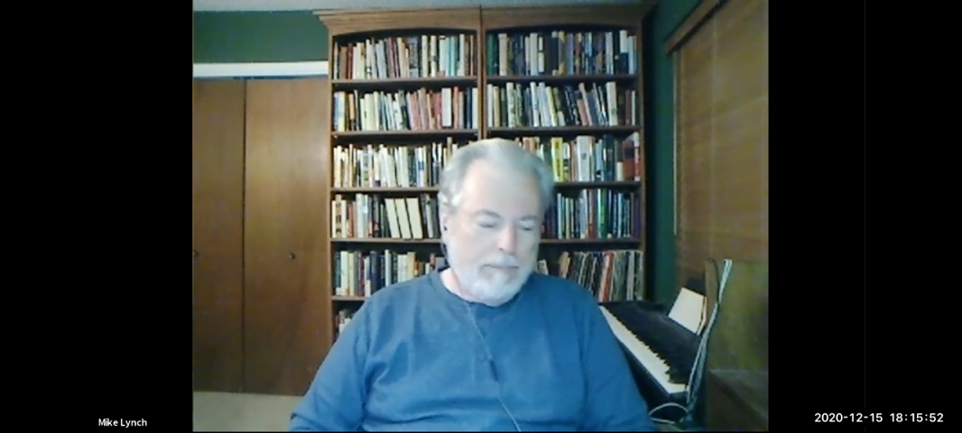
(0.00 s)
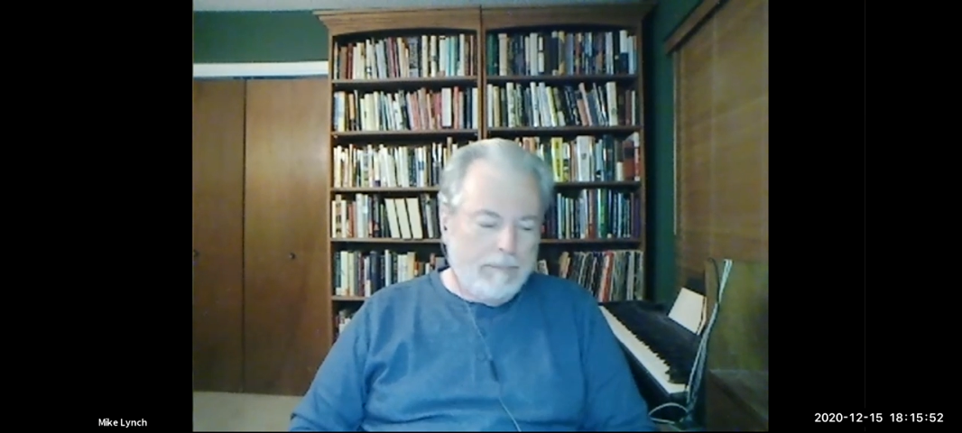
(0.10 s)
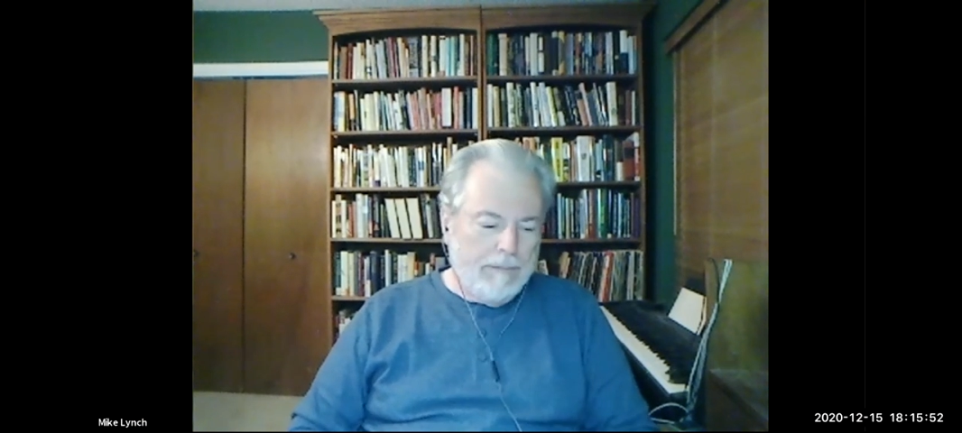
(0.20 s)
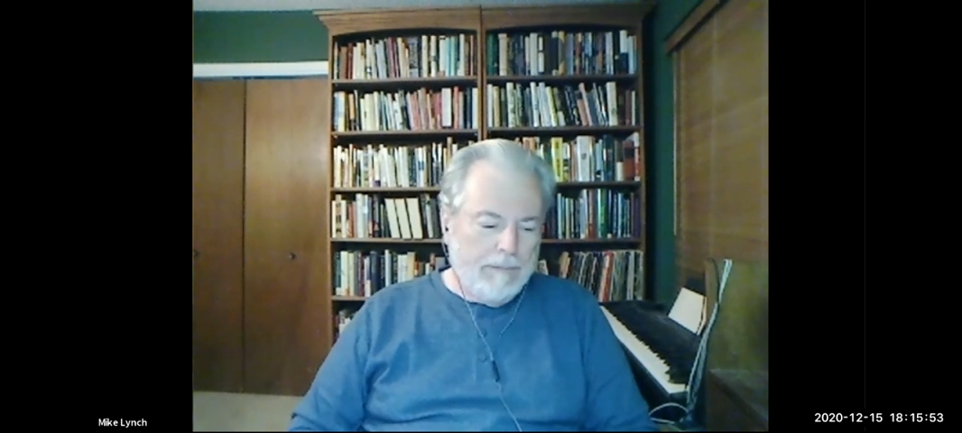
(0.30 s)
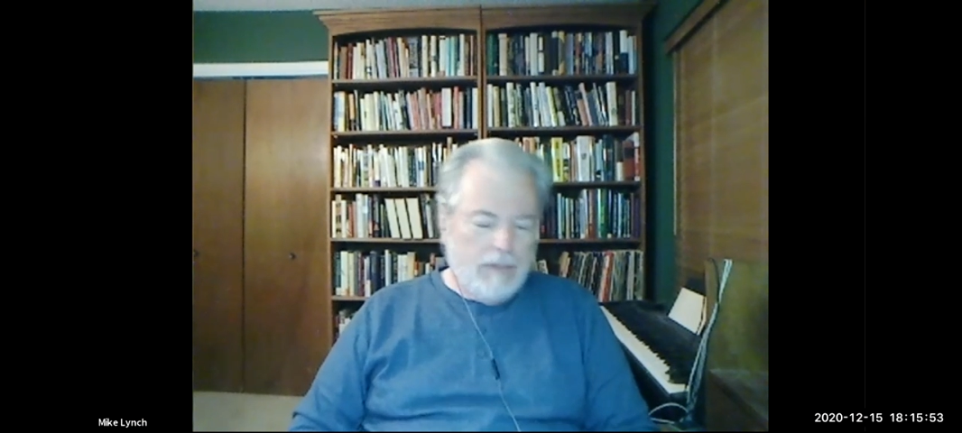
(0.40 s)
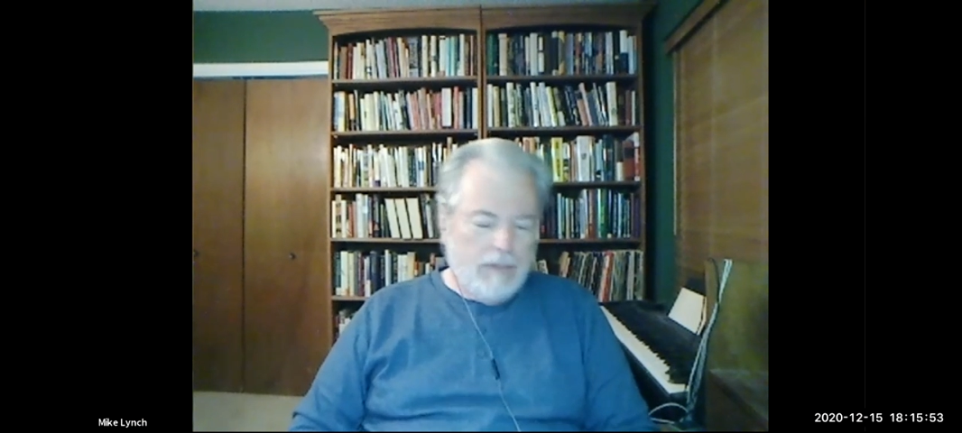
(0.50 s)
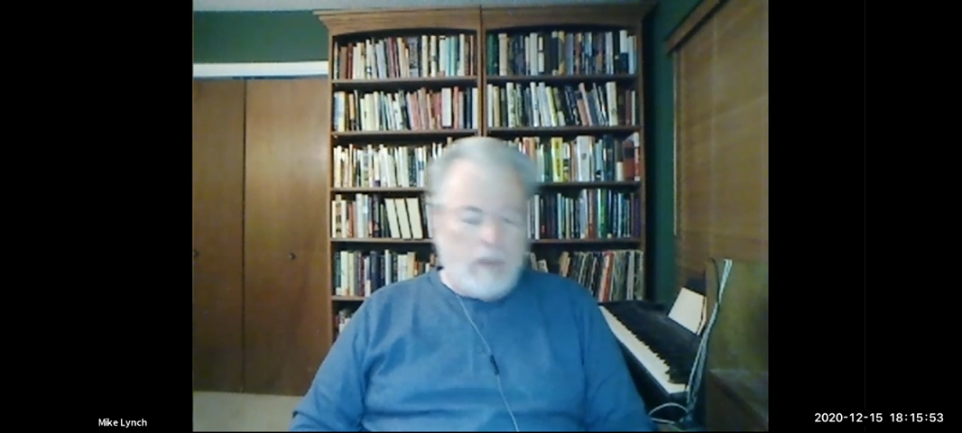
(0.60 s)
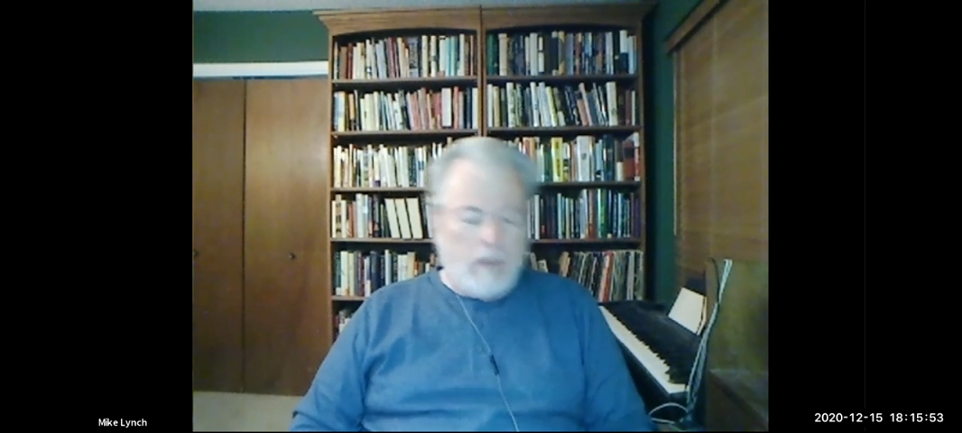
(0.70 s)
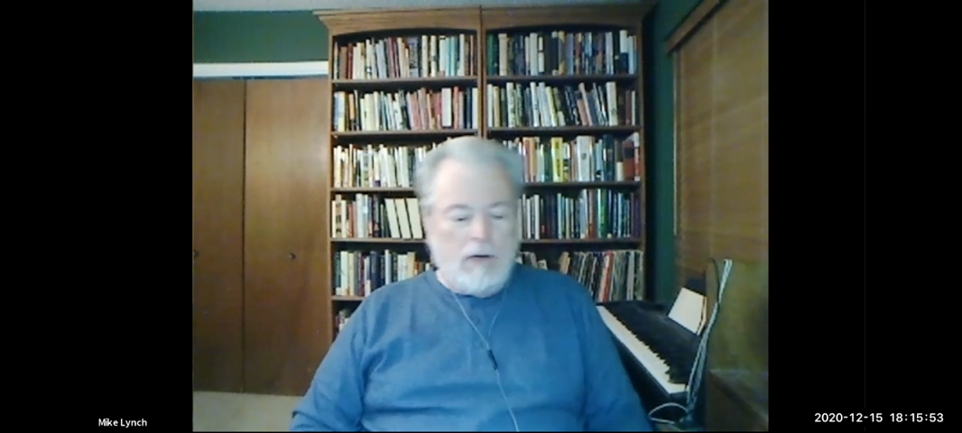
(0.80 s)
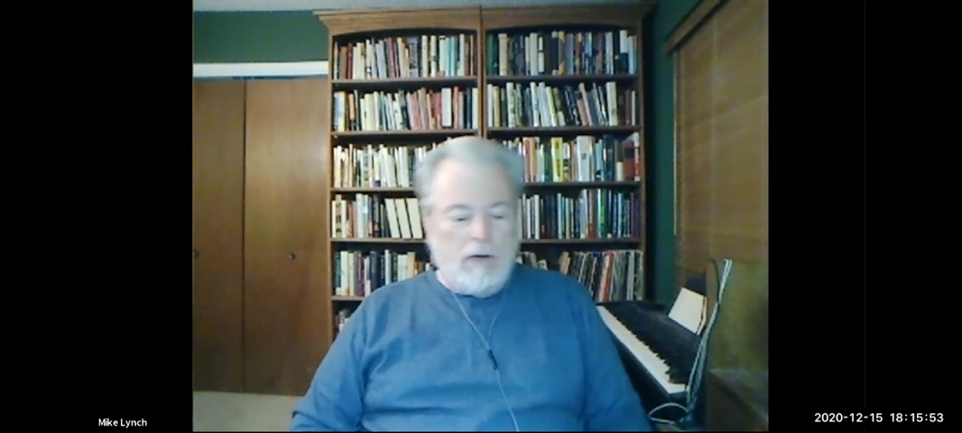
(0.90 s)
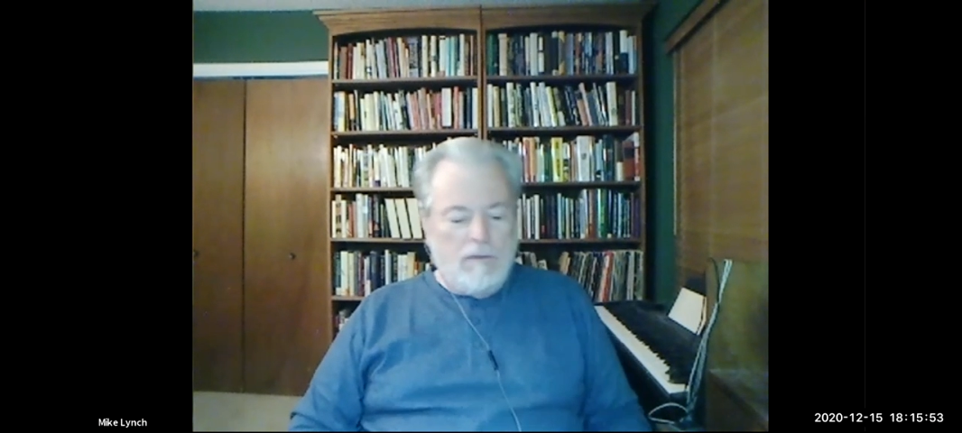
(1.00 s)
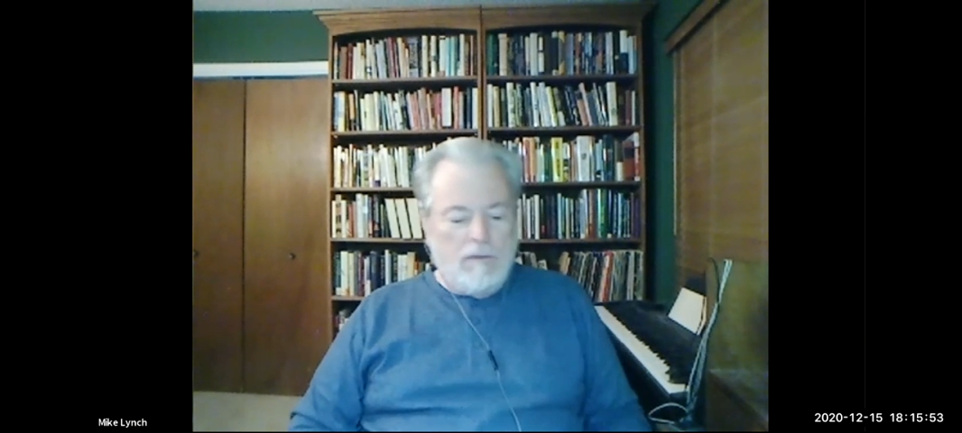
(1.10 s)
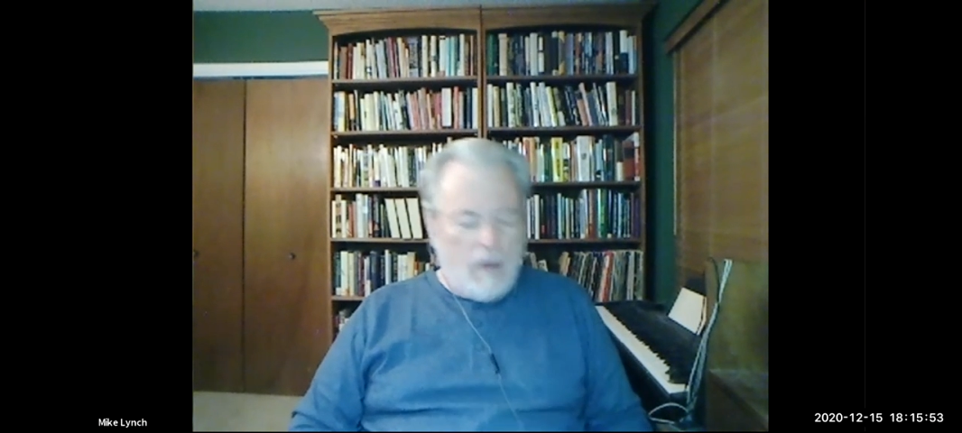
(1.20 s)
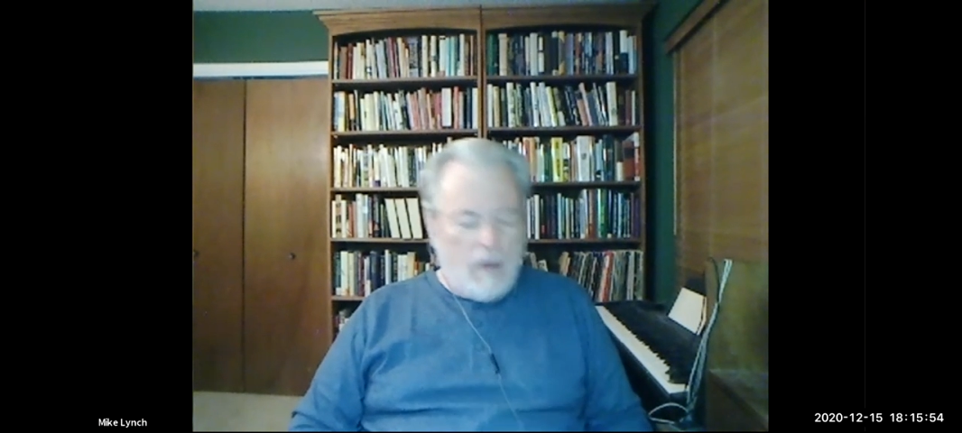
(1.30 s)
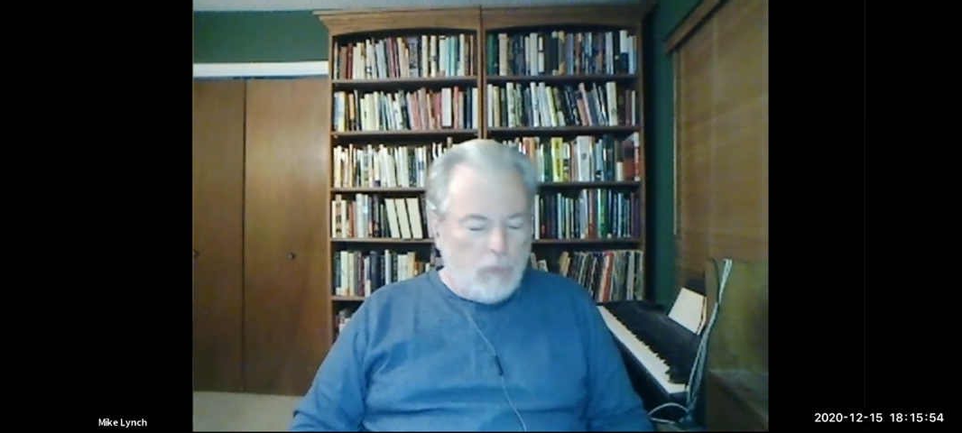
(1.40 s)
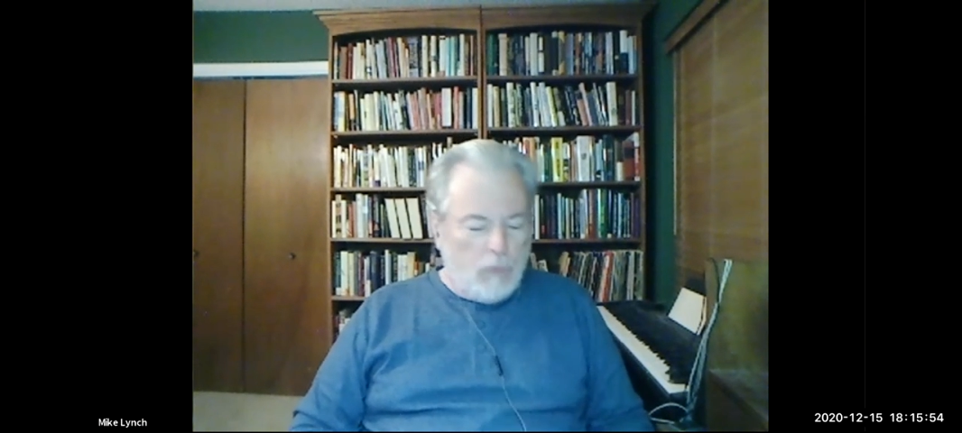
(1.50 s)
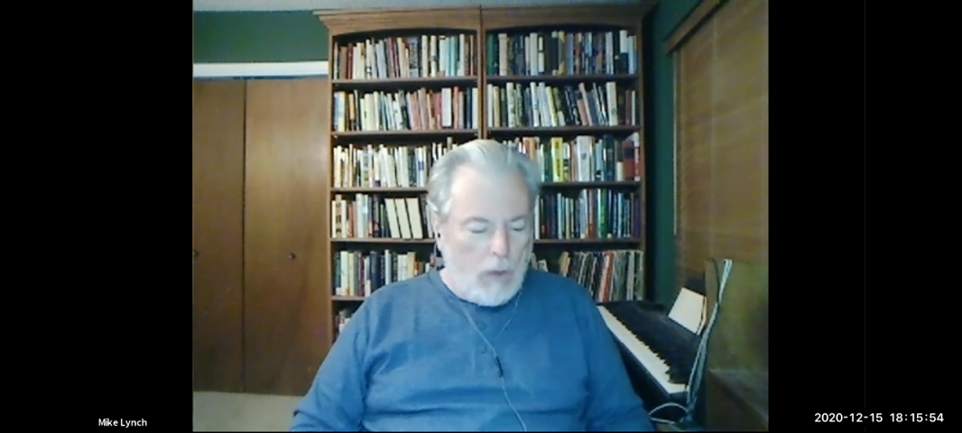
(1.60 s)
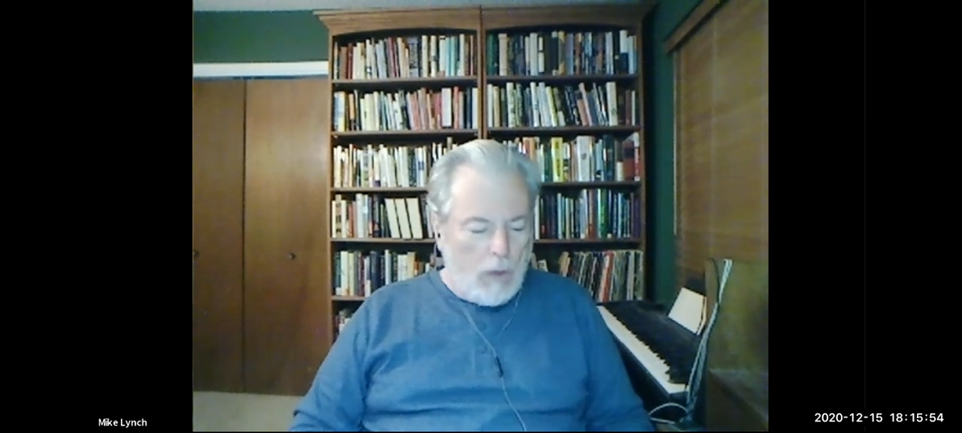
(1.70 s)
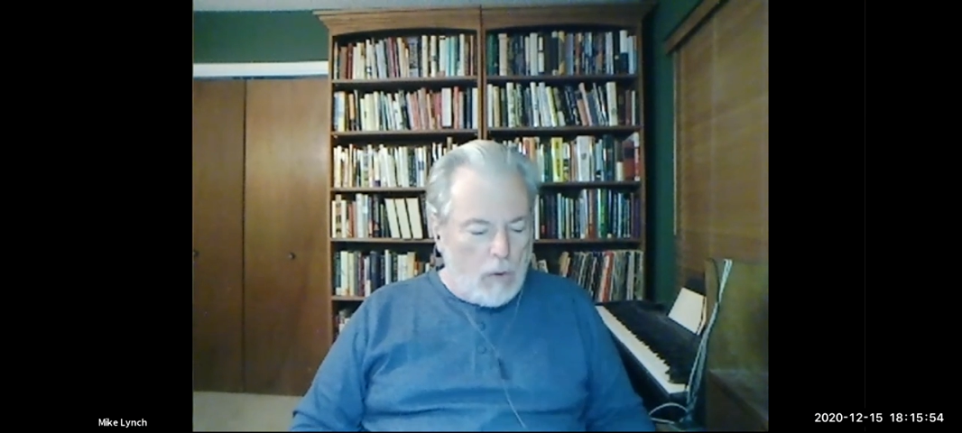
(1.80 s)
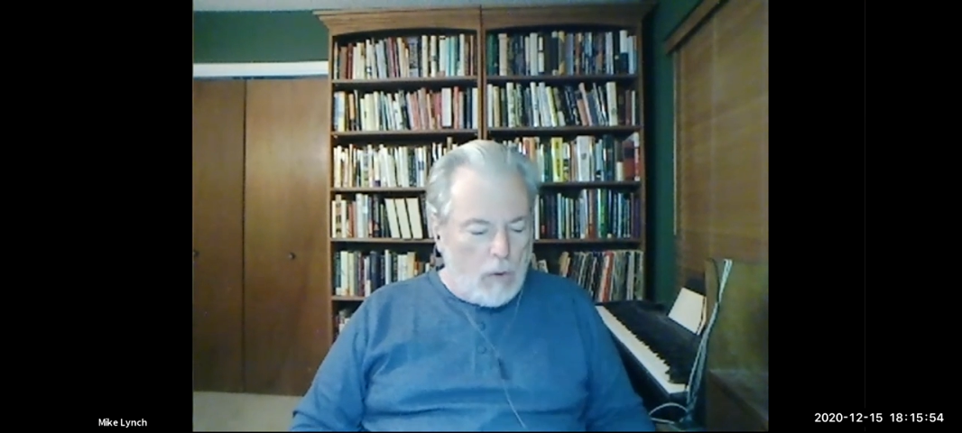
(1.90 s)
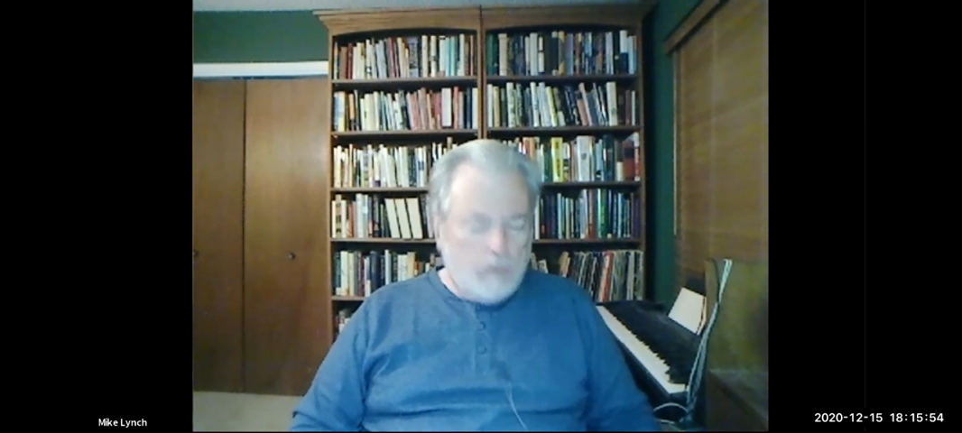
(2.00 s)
Especially if it involves werewolves